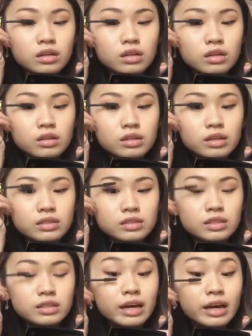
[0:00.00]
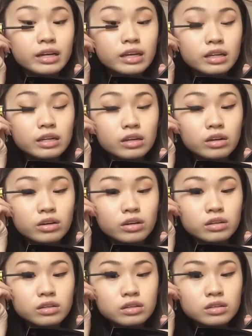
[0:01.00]
a lesson that I can
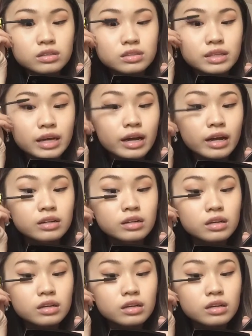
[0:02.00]
learn is that